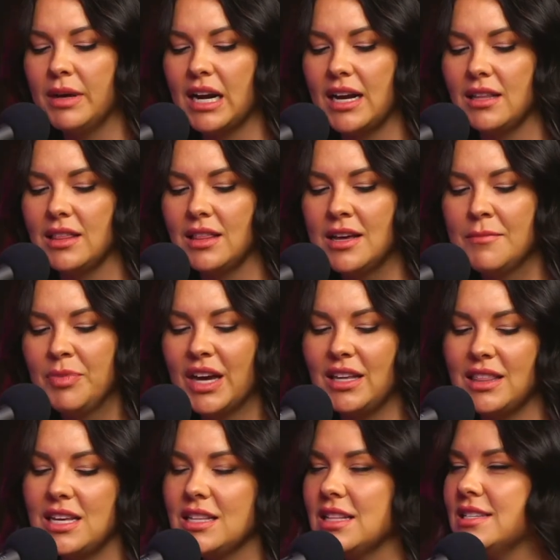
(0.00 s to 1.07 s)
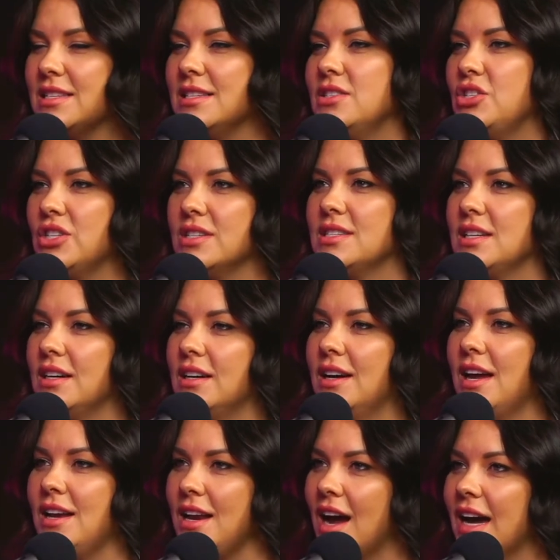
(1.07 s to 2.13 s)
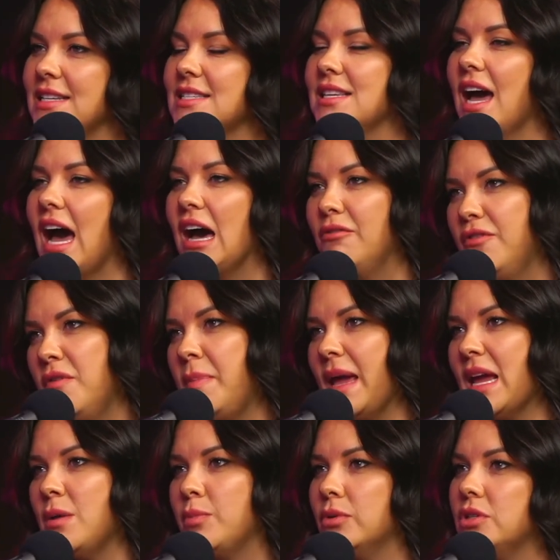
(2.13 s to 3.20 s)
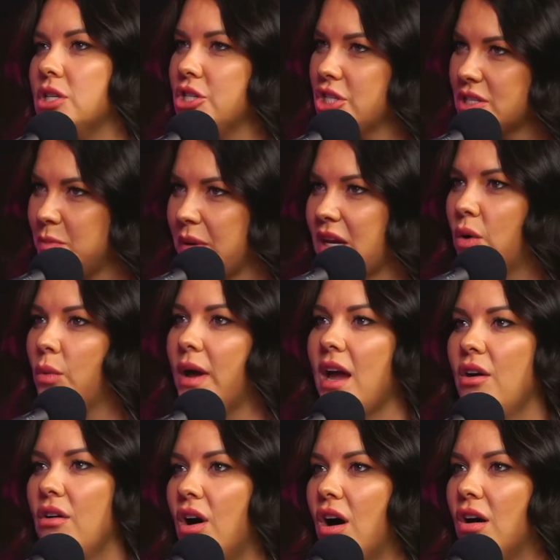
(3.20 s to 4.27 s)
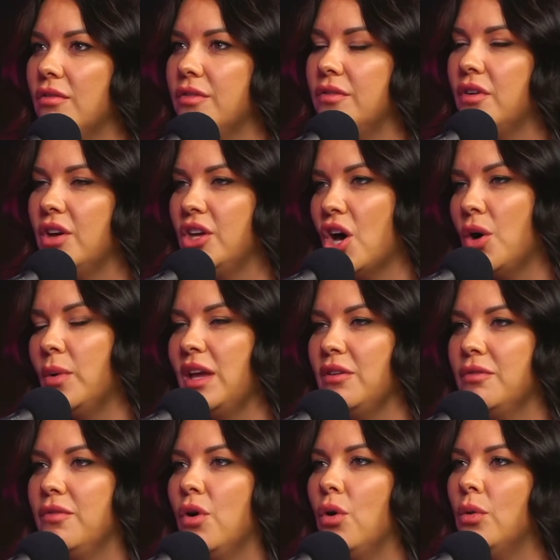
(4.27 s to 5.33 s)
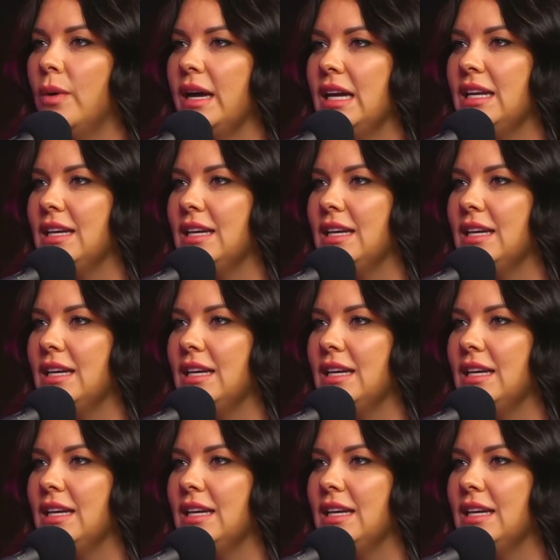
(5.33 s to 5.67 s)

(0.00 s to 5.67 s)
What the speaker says: I think this is just a nice to have for people to just be aware of going forward.